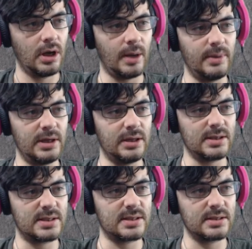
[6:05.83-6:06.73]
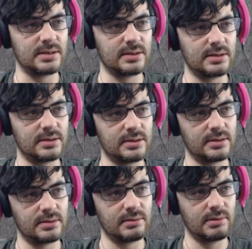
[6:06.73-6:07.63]
I mean, it's
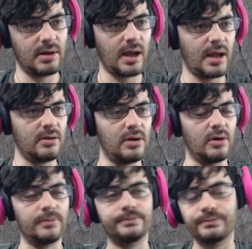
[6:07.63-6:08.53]
I don't know.